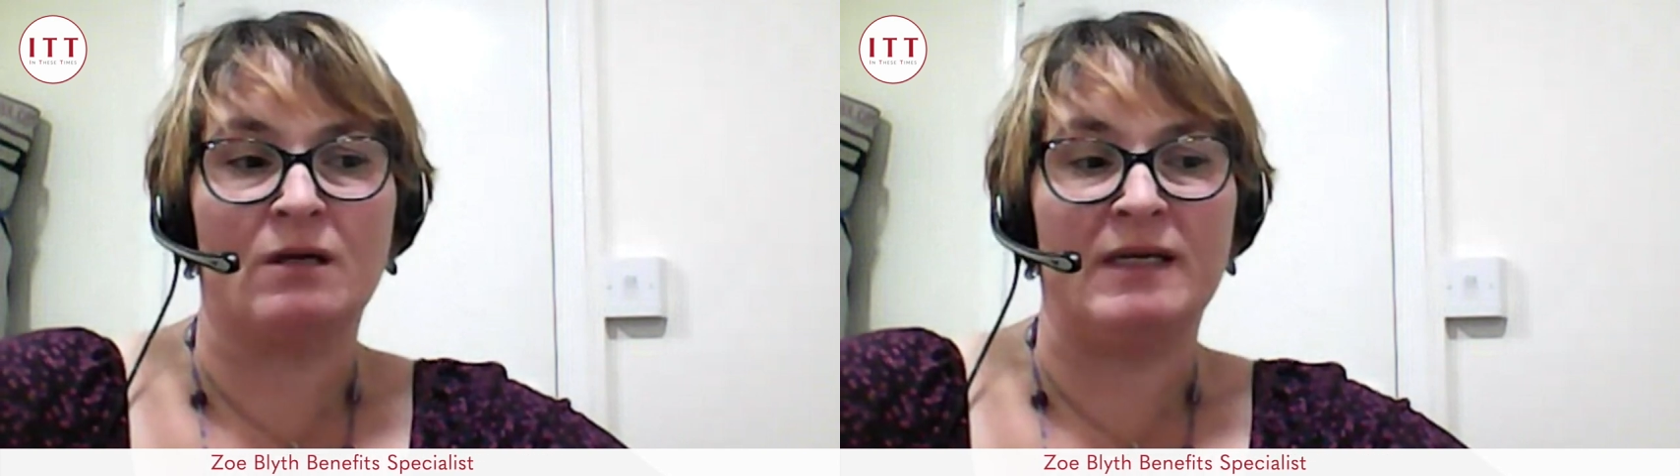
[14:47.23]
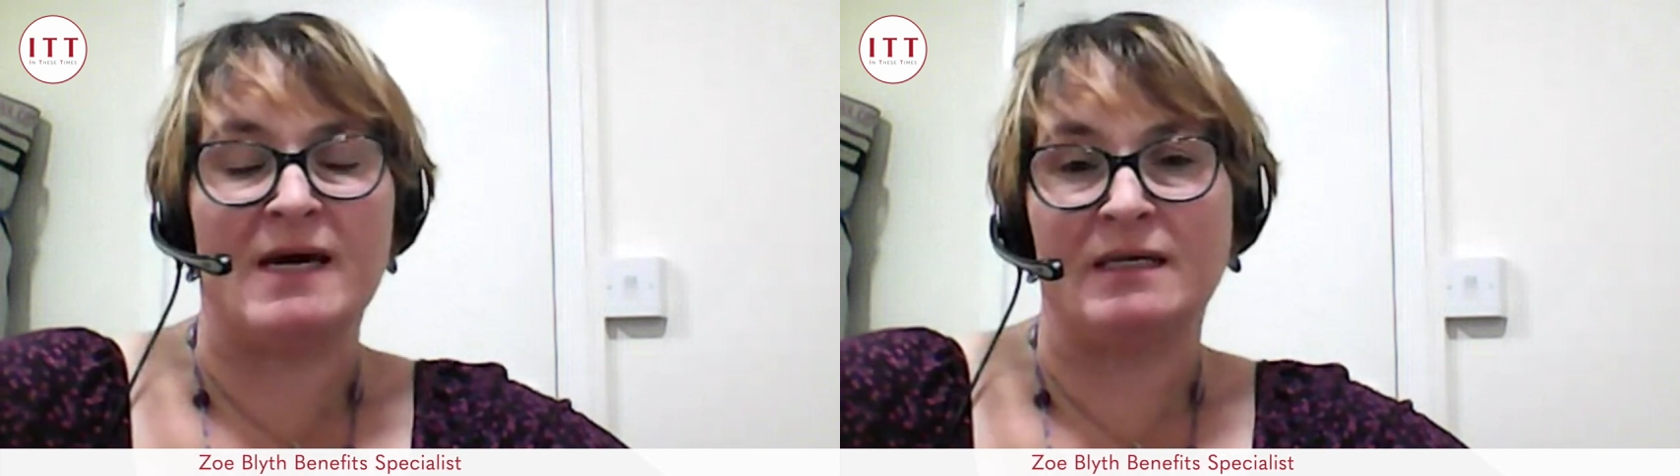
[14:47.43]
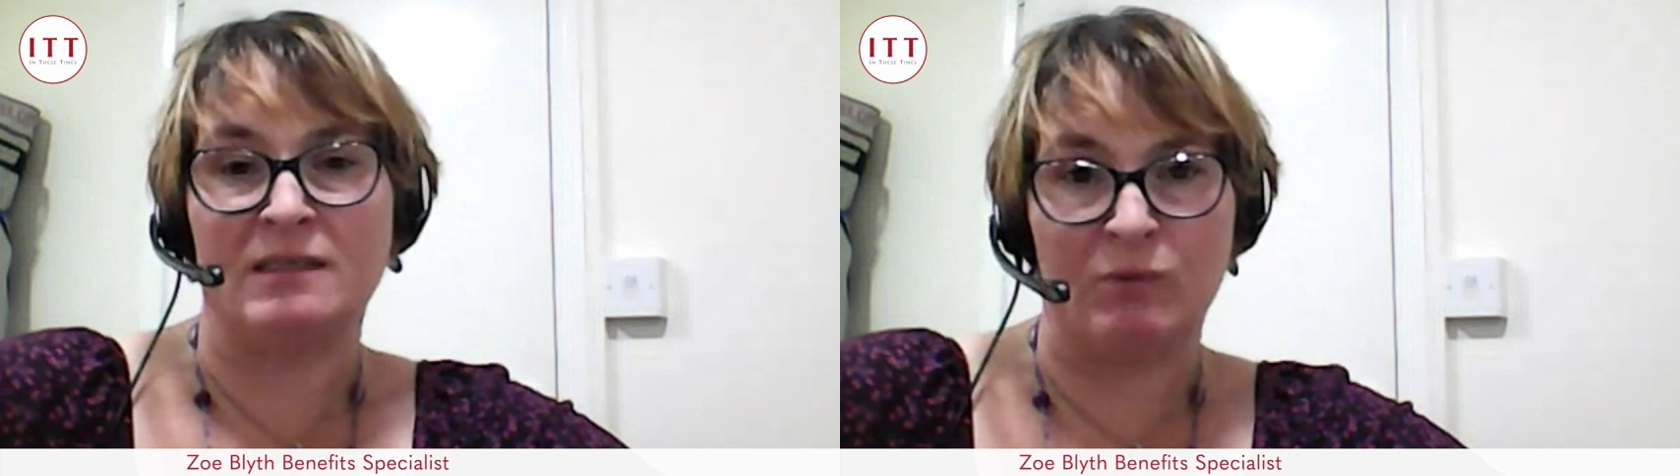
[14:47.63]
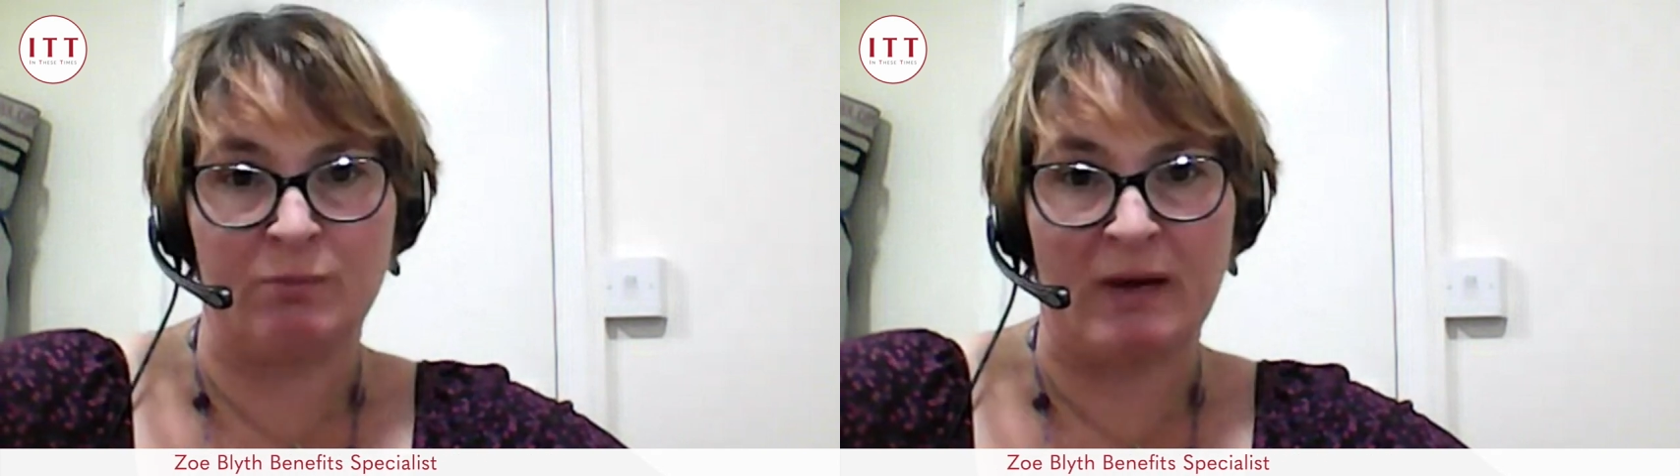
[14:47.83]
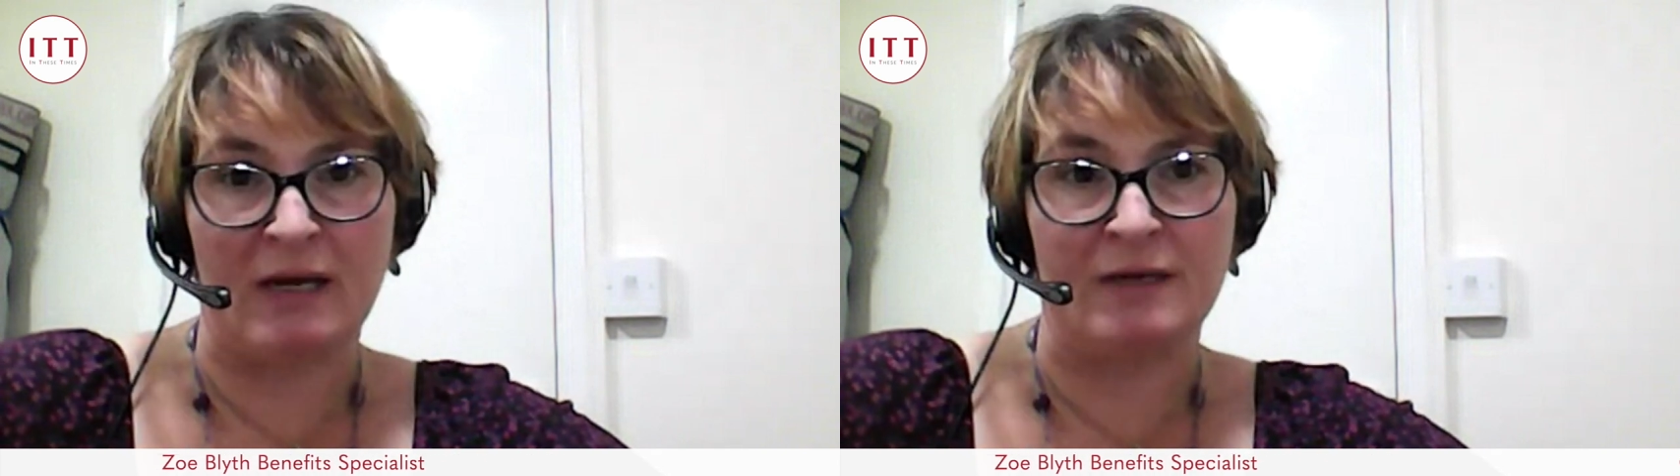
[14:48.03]
liaise
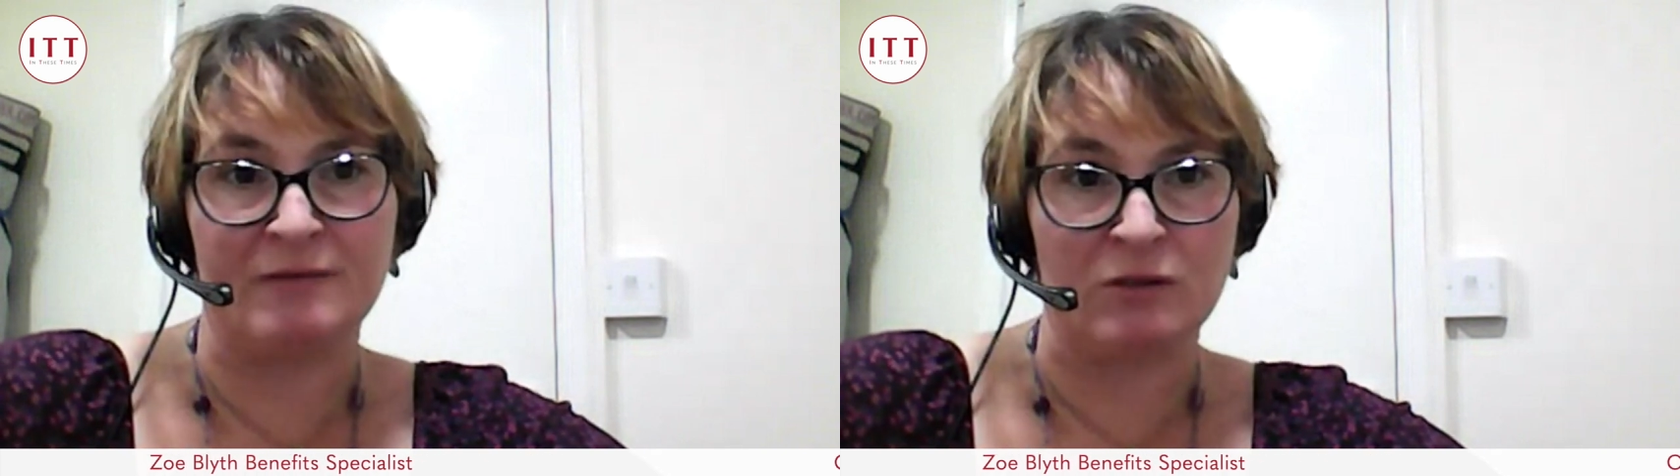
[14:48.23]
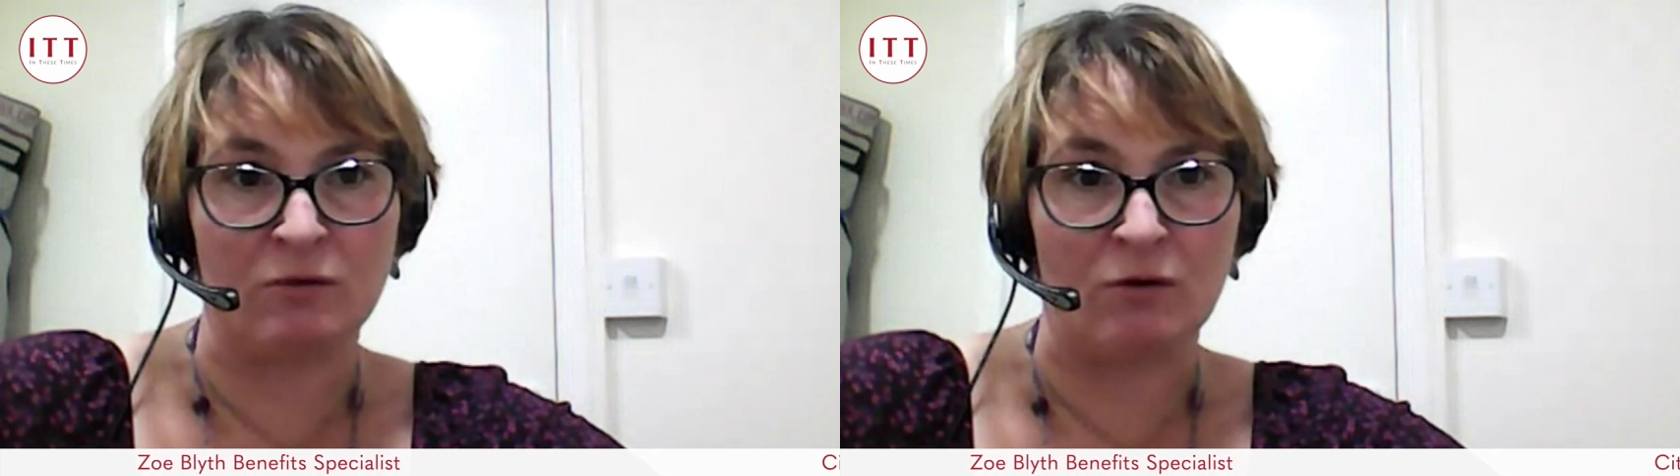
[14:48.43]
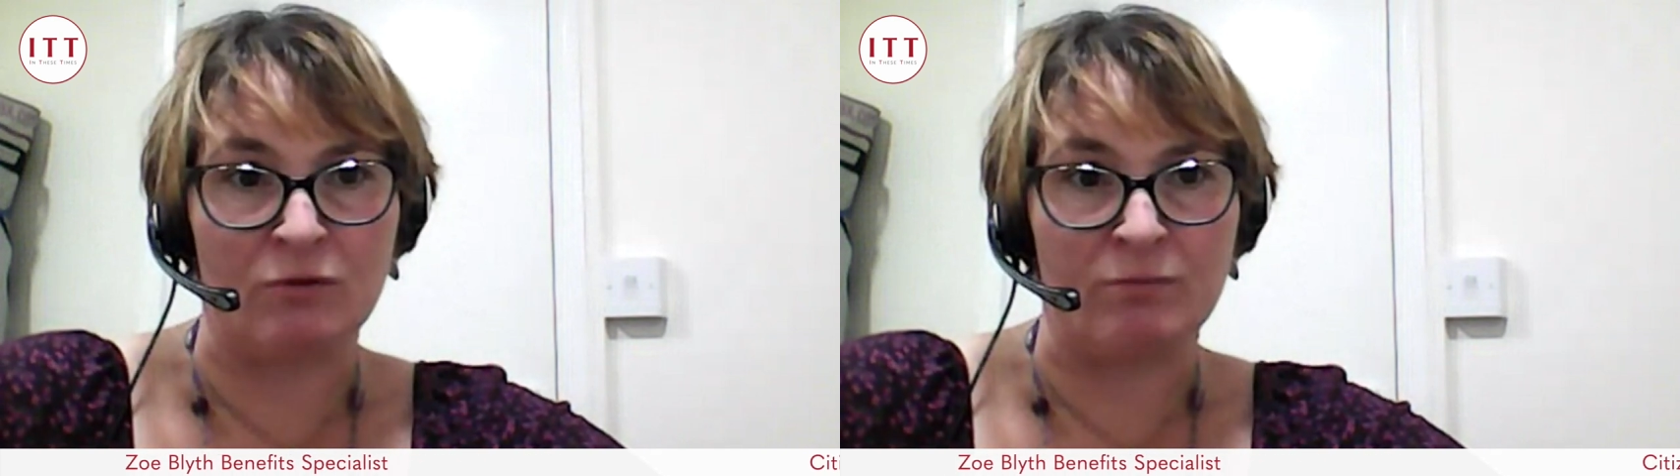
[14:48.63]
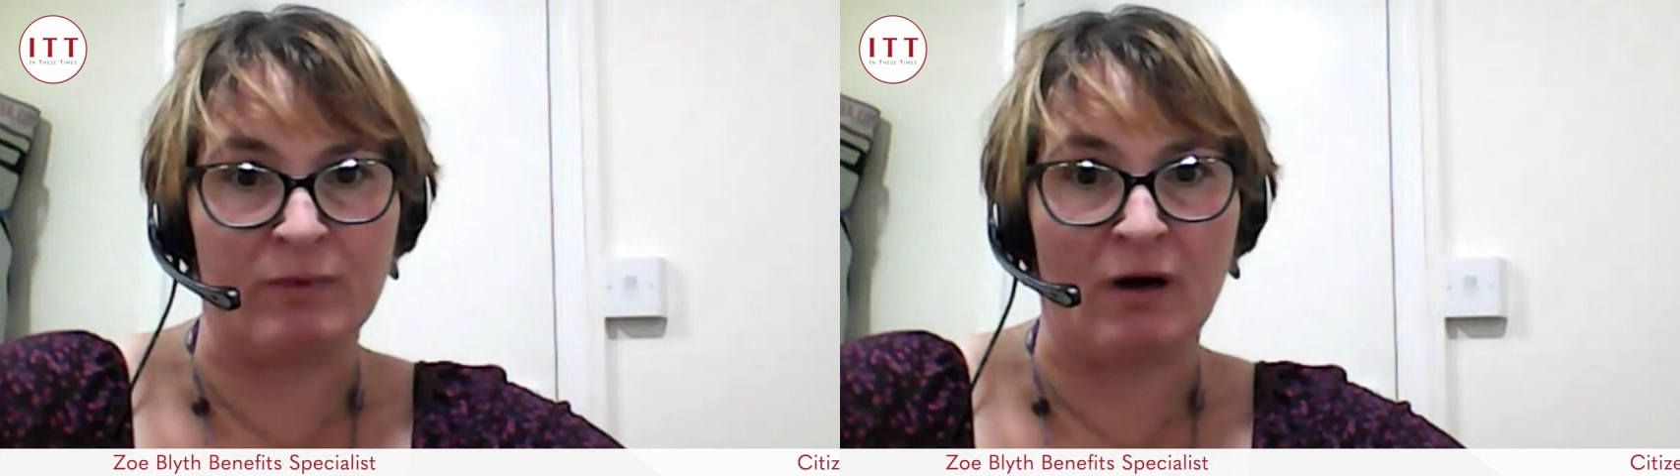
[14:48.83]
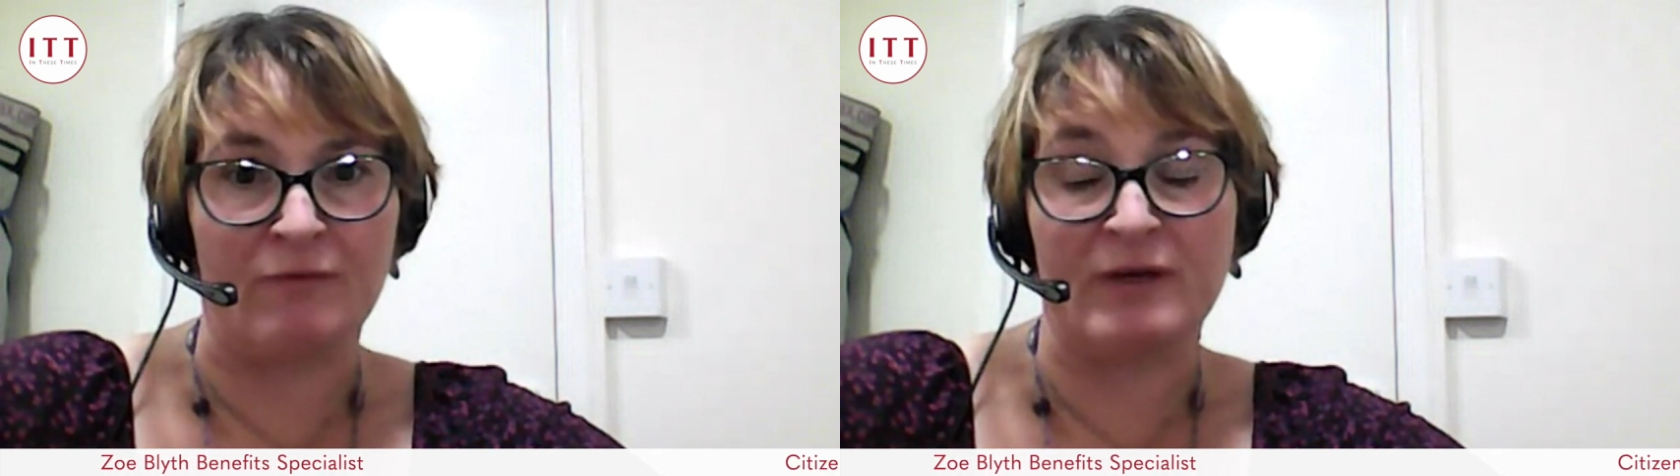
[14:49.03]
with bailiffs on
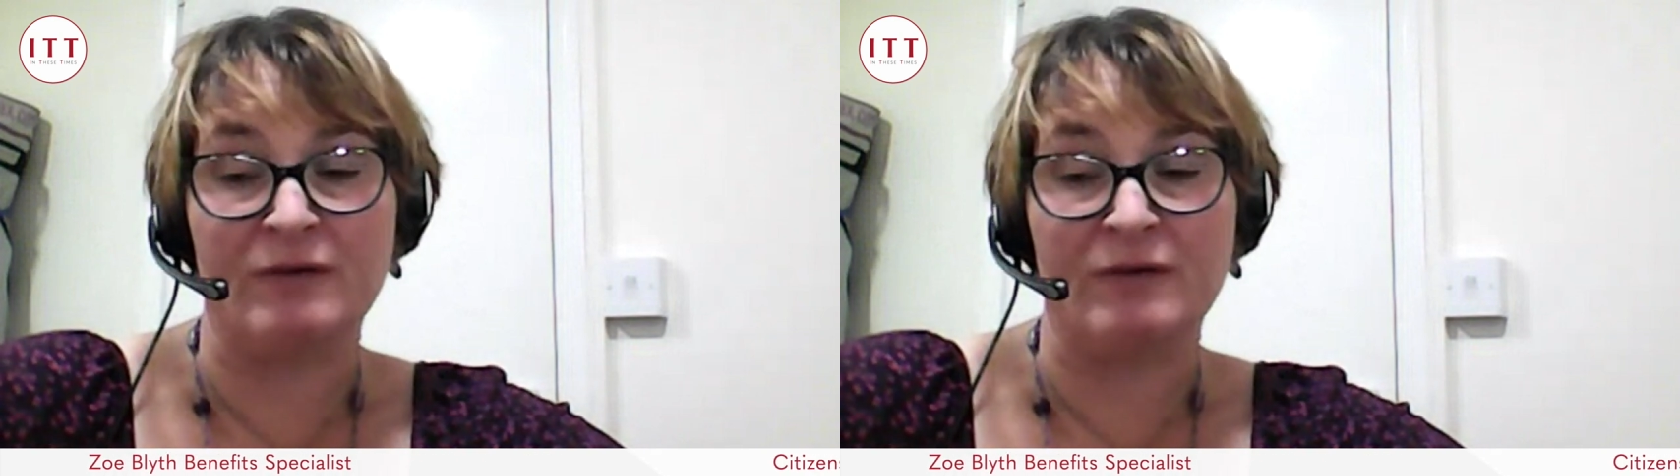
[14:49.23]
behalf,